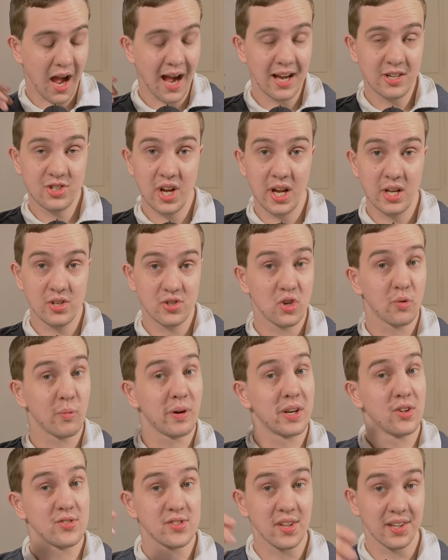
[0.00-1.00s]
I changed to
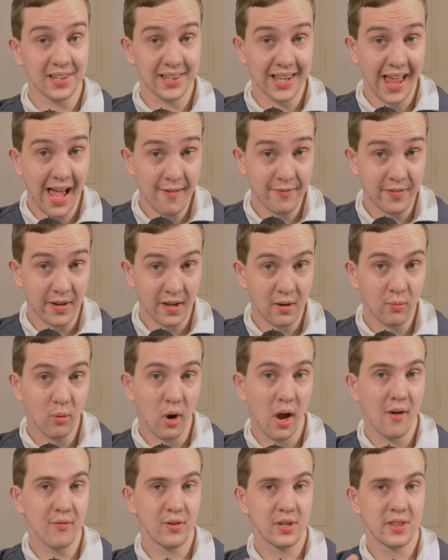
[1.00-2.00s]
Windows 11
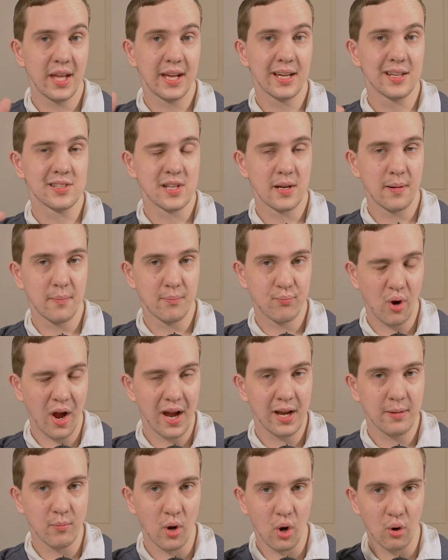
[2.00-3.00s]
where everything is in a
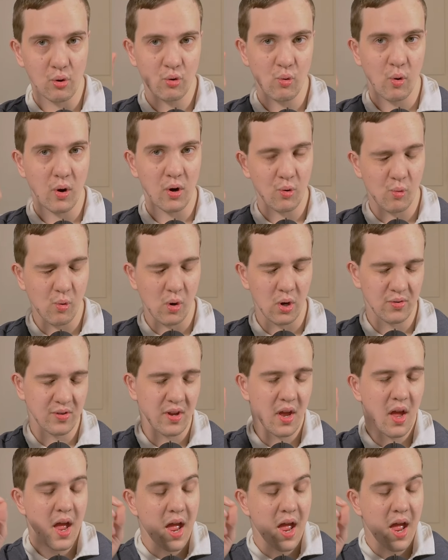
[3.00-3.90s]
bright mode, quote unquote.